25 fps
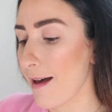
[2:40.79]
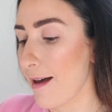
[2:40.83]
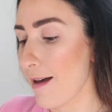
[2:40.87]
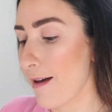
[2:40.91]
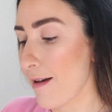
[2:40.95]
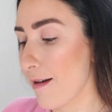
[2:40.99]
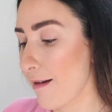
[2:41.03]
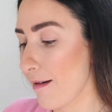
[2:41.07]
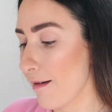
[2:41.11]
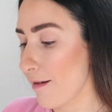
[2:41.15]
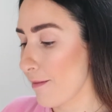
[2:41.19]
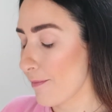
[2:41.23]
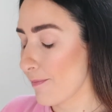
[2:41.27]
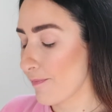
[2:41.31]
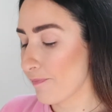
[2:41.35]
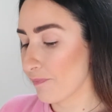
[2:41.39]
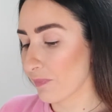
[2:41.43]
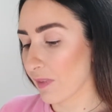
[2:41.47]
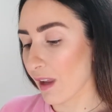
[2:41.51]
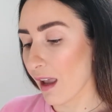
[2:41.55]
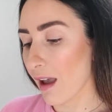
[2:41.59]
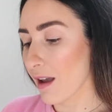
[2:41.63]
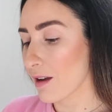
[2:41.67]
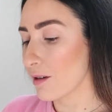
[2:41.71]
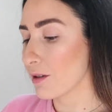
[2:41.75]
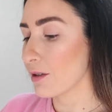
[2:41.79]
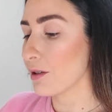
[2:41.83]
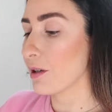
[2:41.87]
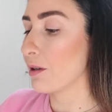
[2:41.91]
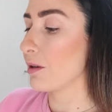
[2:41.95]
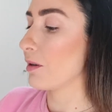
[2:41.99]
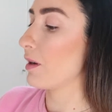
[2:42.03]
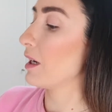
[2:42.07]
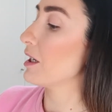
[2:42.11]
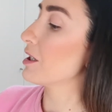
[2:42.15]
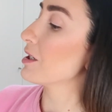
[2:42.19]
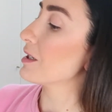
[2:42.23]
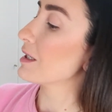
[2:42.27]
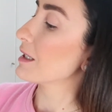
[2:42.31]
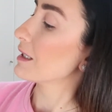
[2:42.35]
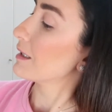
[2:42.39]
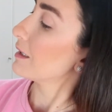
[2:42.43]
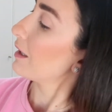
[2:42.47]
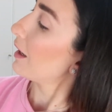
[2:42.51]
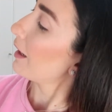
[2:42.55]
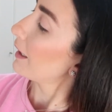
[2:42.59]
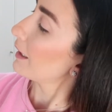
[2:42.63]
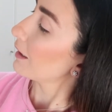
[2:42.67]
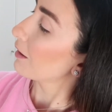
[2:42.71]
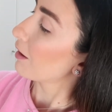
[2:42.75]
I don't know, I just
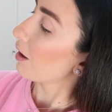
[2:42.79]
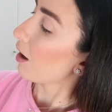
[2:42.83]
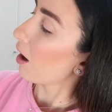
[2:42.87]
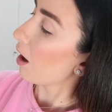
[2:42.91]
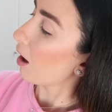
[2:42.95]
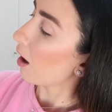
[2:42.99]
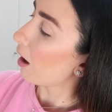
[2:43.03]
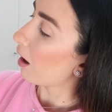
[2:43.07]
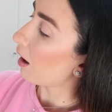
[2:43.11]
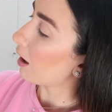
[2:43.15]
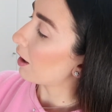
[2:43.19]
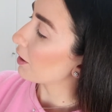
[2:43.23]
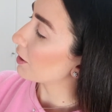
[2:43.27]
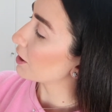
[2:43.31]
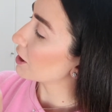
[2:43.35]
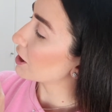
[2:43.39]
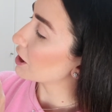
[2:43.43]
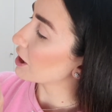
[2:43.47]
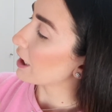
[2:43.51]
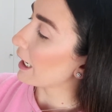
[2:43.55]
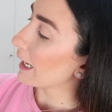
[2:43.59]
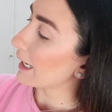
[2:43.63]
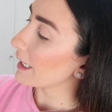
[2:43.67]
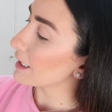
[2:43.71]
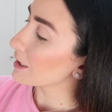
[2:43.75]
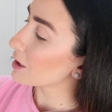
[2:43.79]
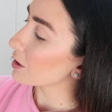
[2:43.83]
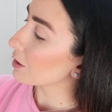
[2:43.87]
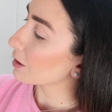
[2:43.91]
like all the shades.